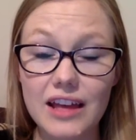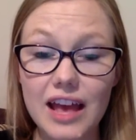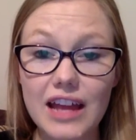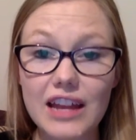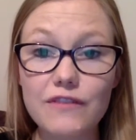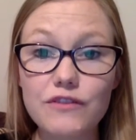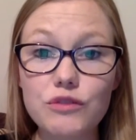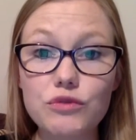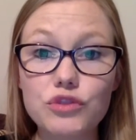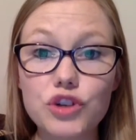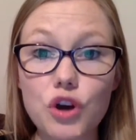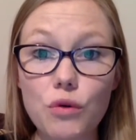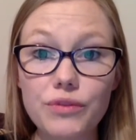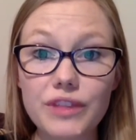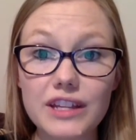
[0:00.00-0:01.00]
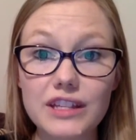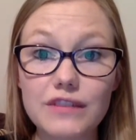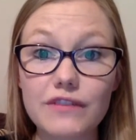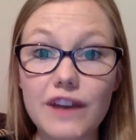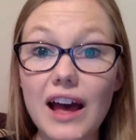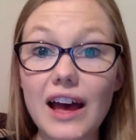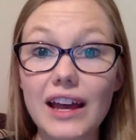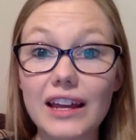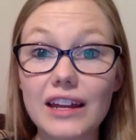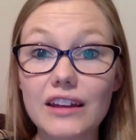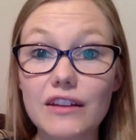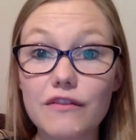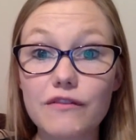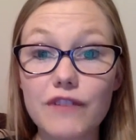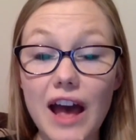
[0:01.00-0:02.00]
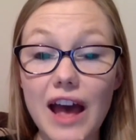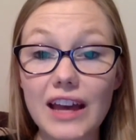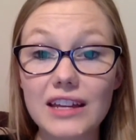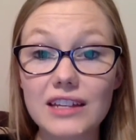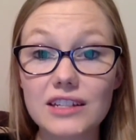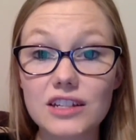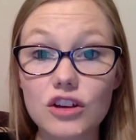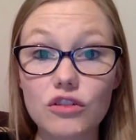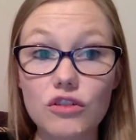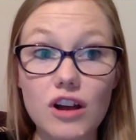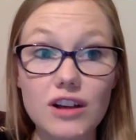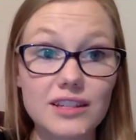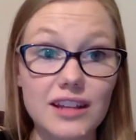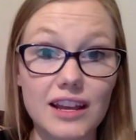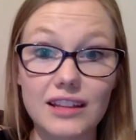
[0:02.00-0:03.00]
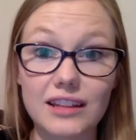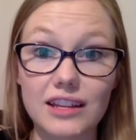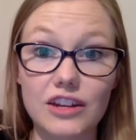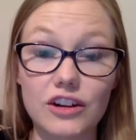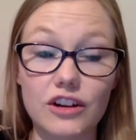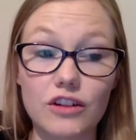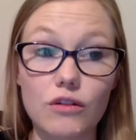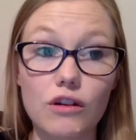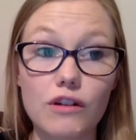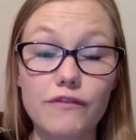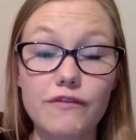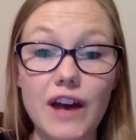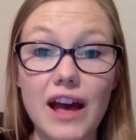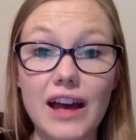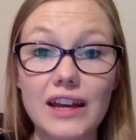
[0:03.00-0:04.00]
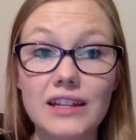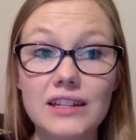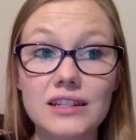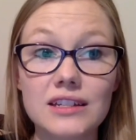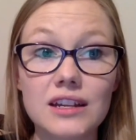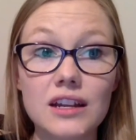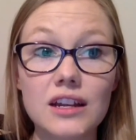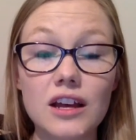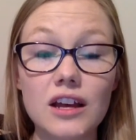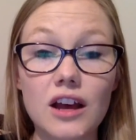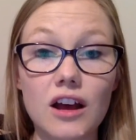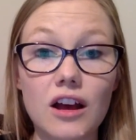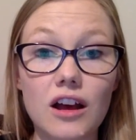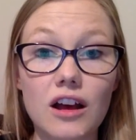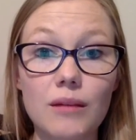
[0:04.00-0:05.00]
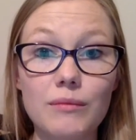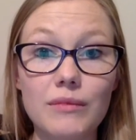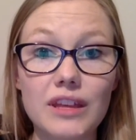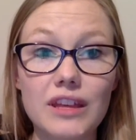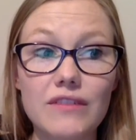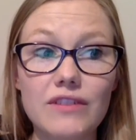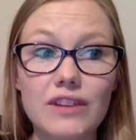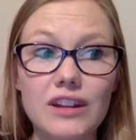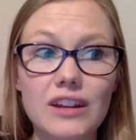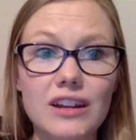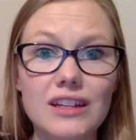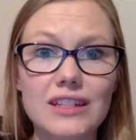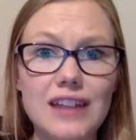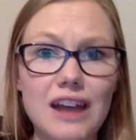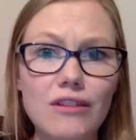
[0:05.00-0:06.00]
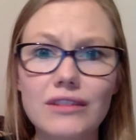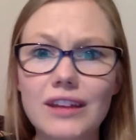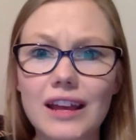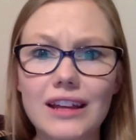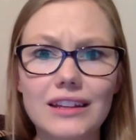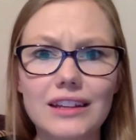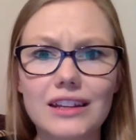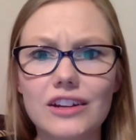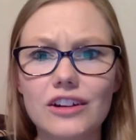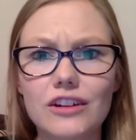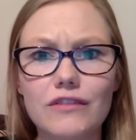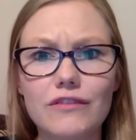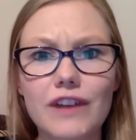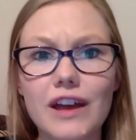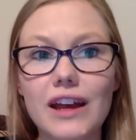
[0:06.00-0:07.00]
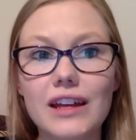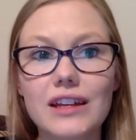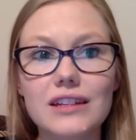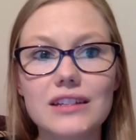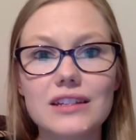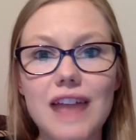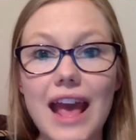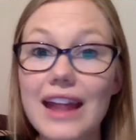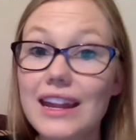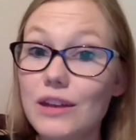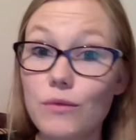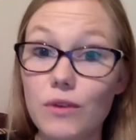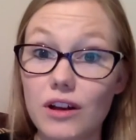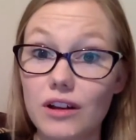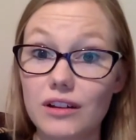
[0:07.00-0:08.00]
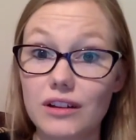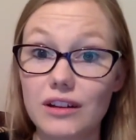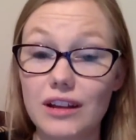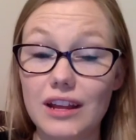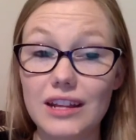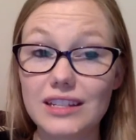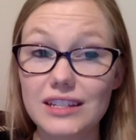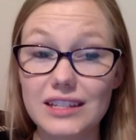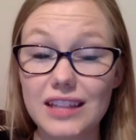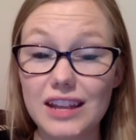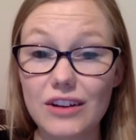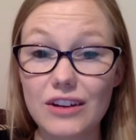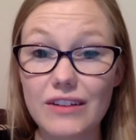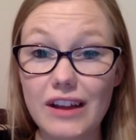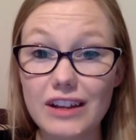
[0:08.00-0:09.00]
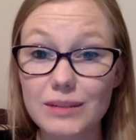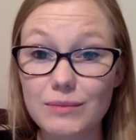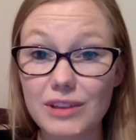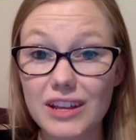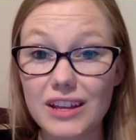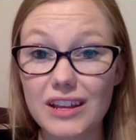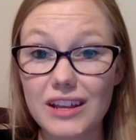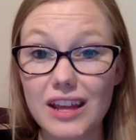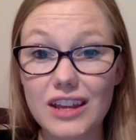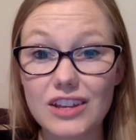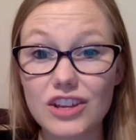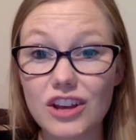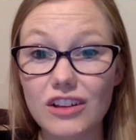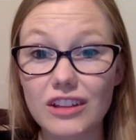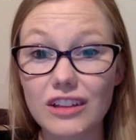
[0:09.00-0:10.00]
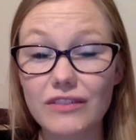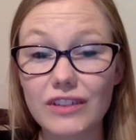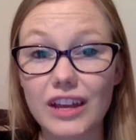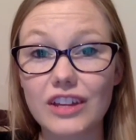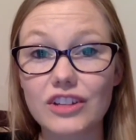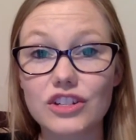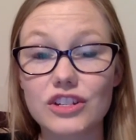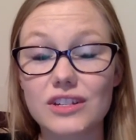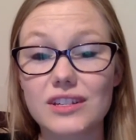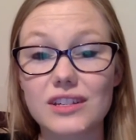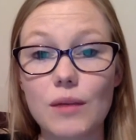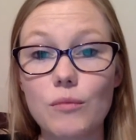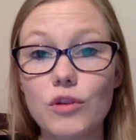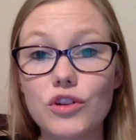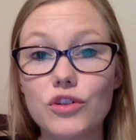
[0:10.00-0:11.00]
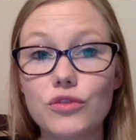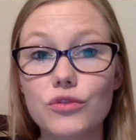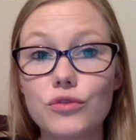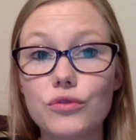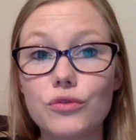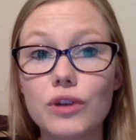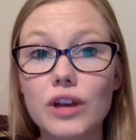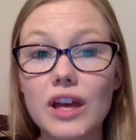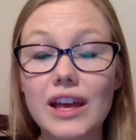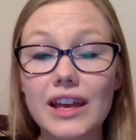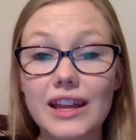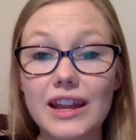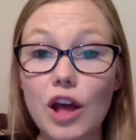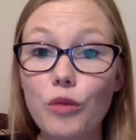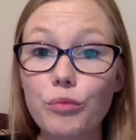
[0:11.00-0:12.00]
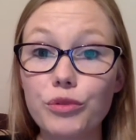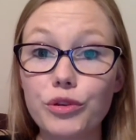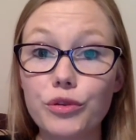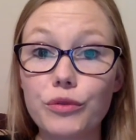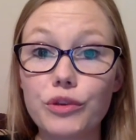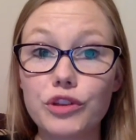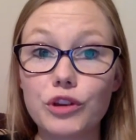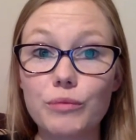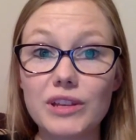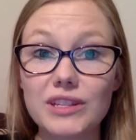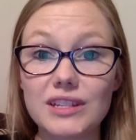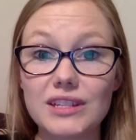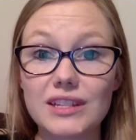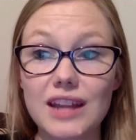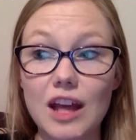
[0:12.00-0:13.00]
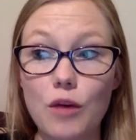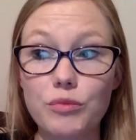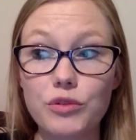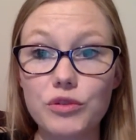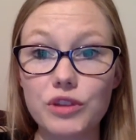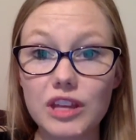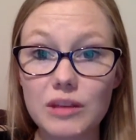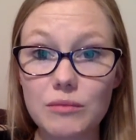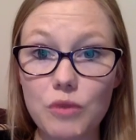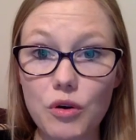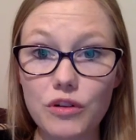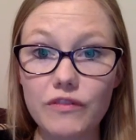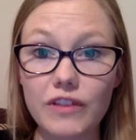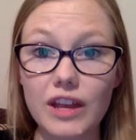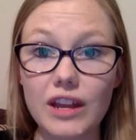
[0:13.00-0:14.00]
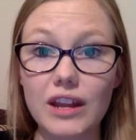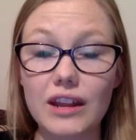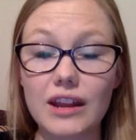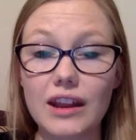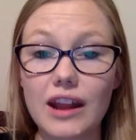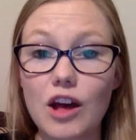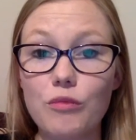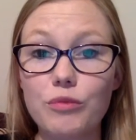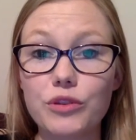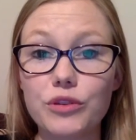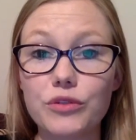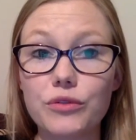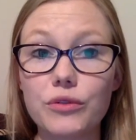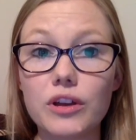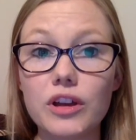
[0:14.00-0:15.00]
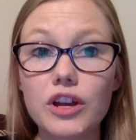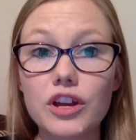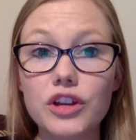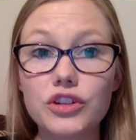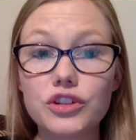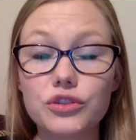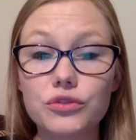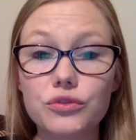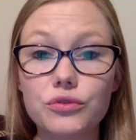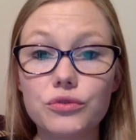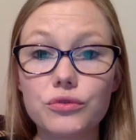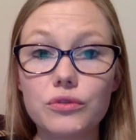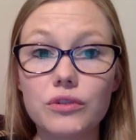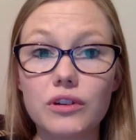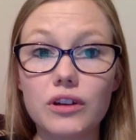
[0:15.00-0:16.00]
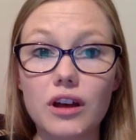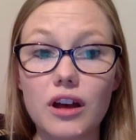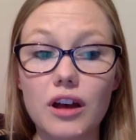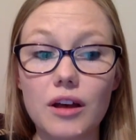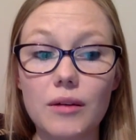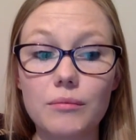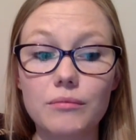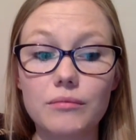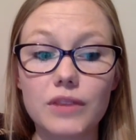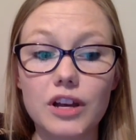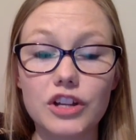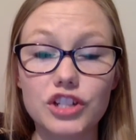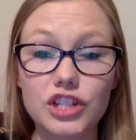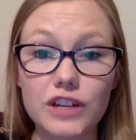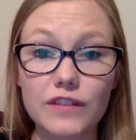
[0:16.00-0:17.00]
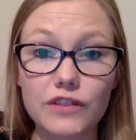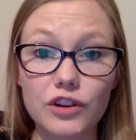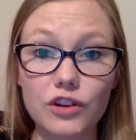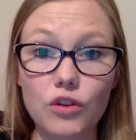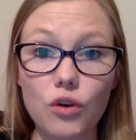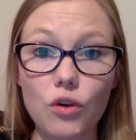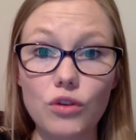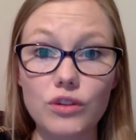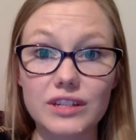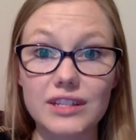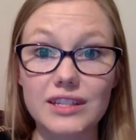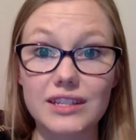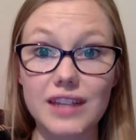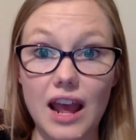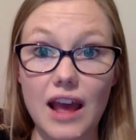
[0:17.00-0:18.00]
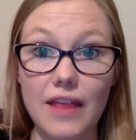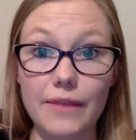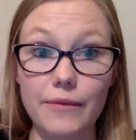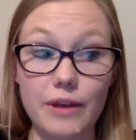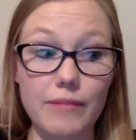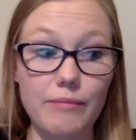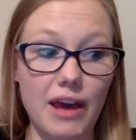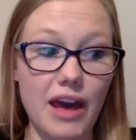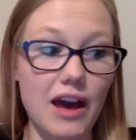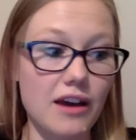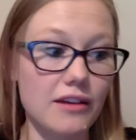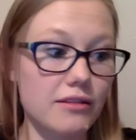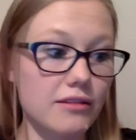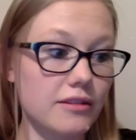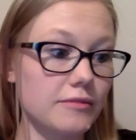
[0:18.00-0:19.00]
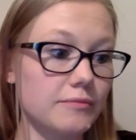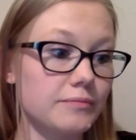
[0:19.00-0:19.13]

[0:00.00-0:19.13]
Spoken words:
And if you don't, that's fine. Find a crossline leader or find even a downline leader. Find anyone. They don't even have to be in Young Living. Just someone who can help you with your business and help you to keep motivated and help you to achieve your goals and stay on the right path.